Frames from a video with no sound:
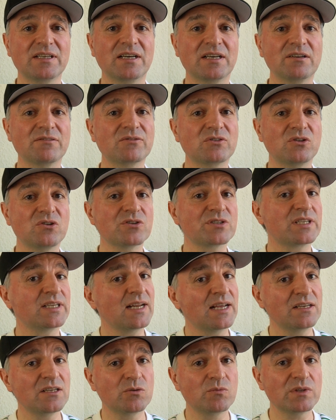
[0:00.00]
And of course
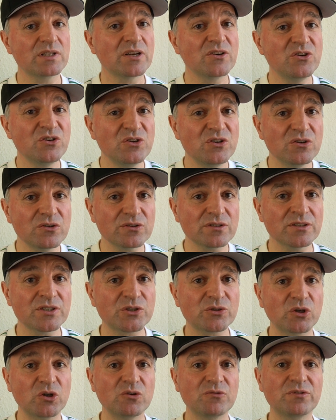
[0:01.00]
it ended with another
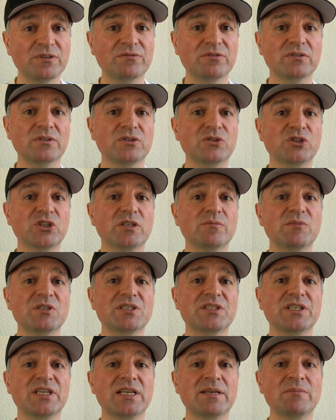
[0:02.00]
trophy for the
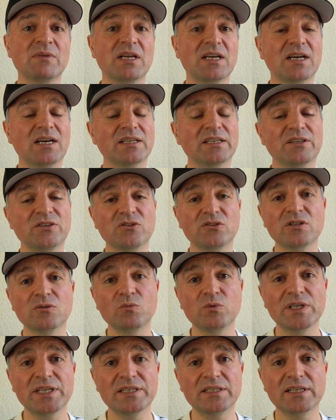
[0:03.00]
German team and another
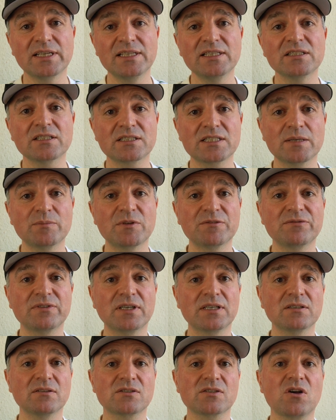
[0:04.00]
win in the
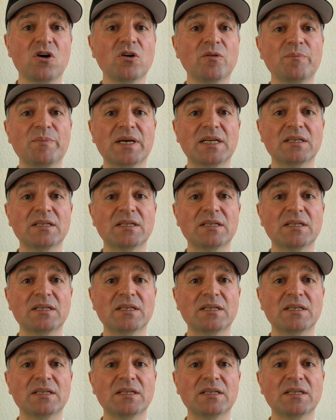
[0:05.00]
semi-finals on